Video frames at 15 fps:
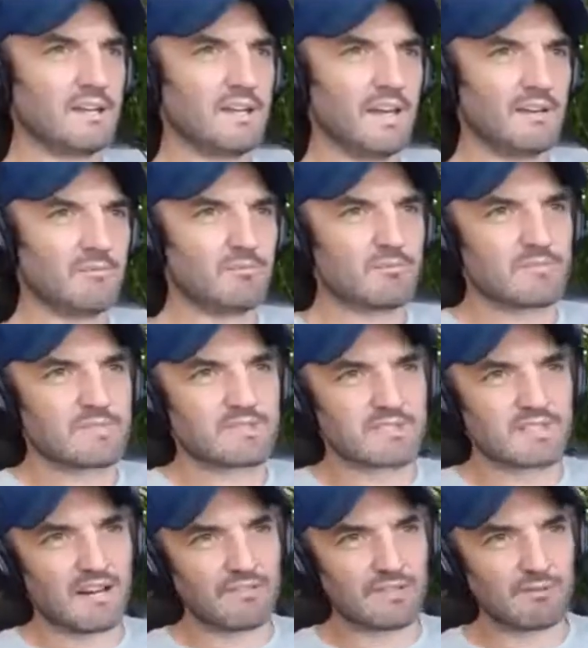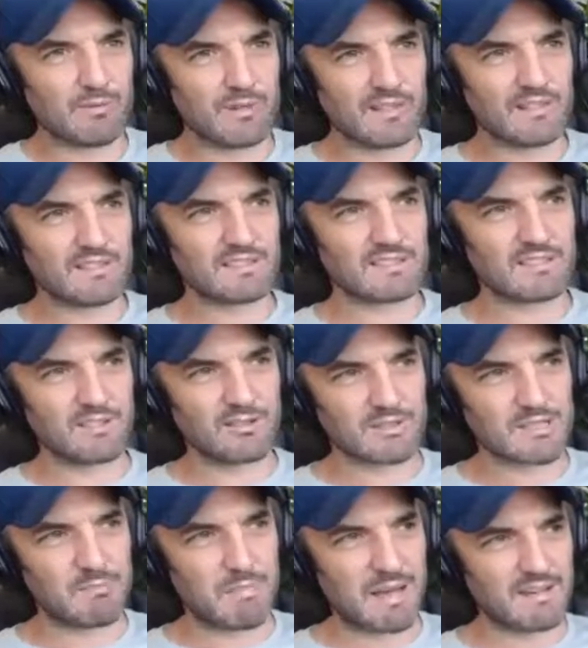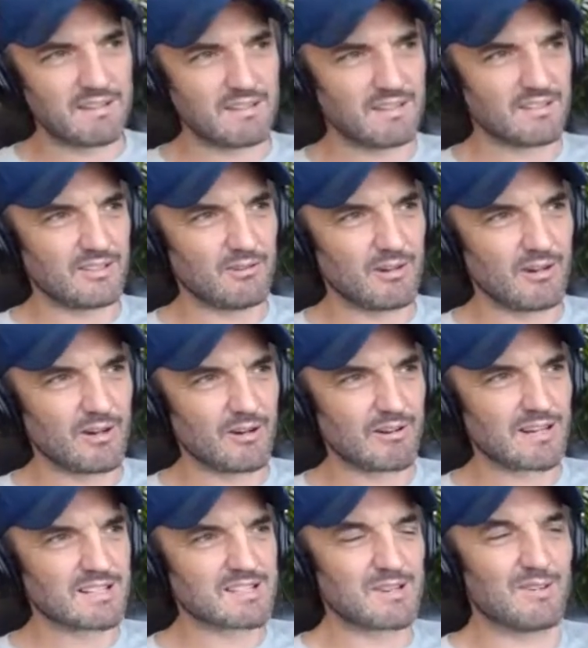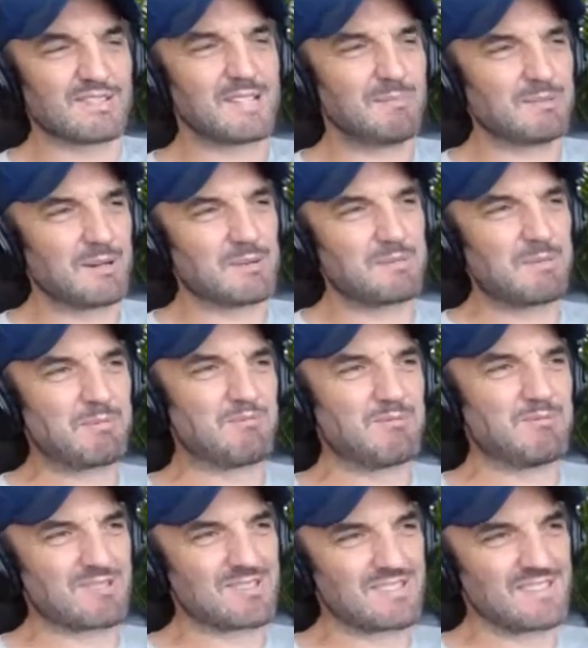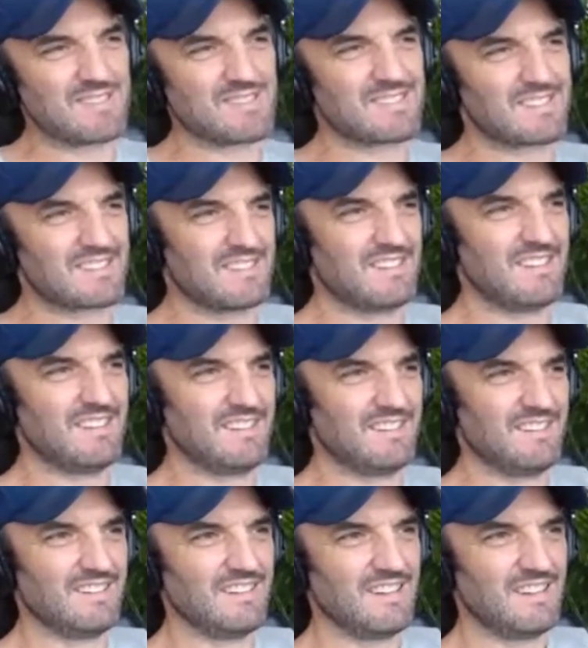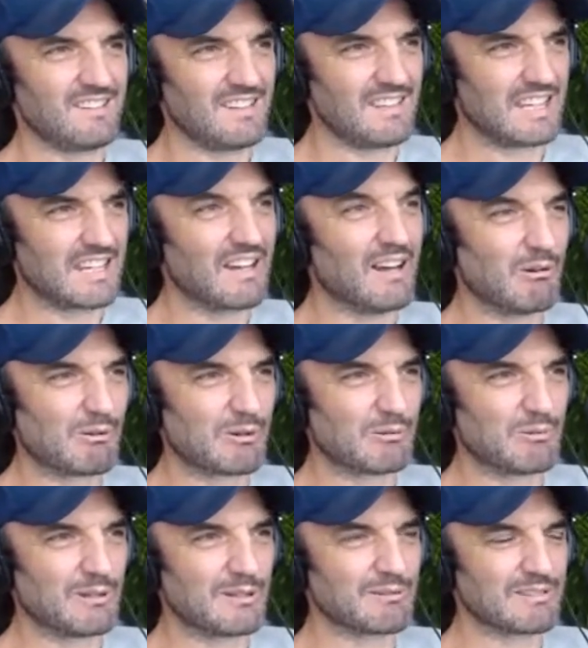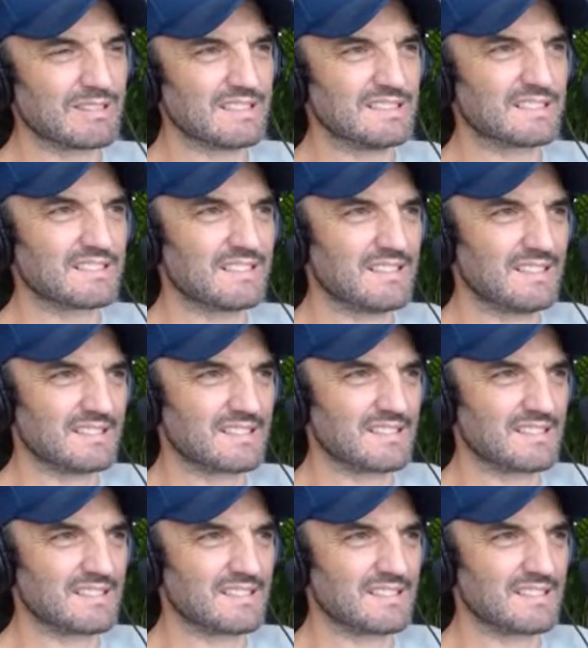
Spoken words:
And staffing wise, are you expanding? Are you hiring? Because sometimes people watch this and they think, I want to work with these guys.